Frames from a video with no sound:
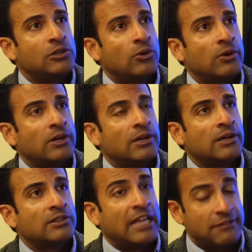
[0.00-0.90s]

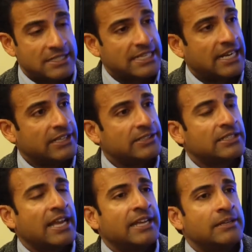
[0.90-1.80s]
your
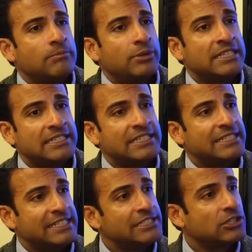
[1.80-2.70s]
lifestyle and bringing
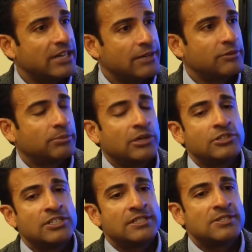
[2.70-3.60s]
in integrative
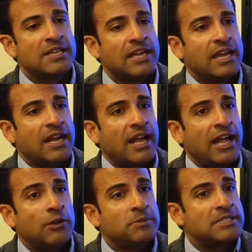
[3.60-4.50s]
approaches
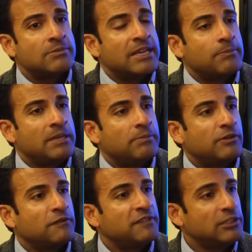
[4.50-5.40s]
helps to make
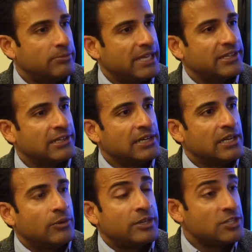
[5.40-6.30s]
people feel better,
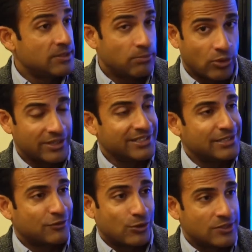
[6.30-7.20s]
which is
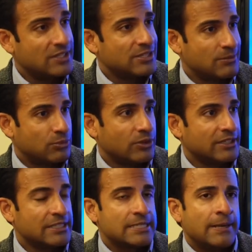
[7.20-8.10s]
important. Of course, that's
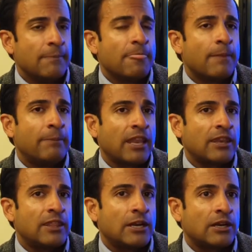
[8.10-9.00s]
important.
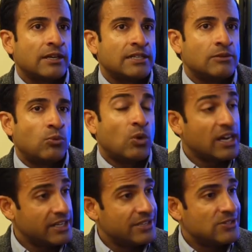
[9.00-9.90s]
But there
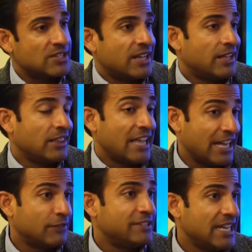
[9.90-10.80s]
was a
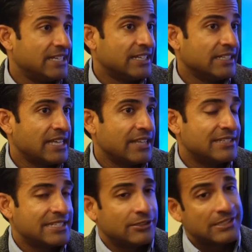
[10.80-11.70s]
lack of data,
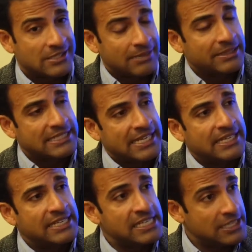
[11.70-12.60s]
and still to some
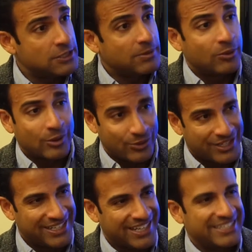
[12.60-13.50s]
extent is, but we're
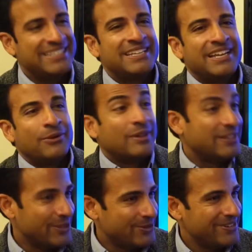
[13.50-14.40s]
working on it
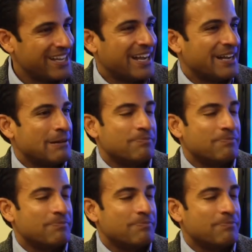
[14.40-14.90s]
with you,